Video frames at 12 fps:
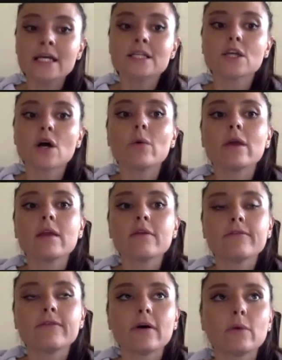So
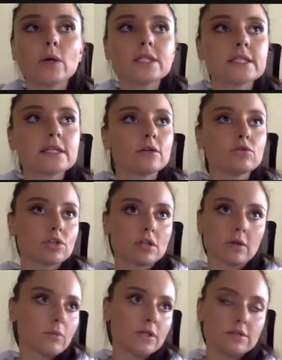what
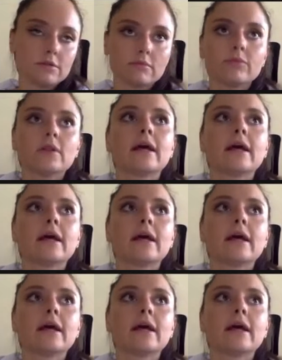usually we do,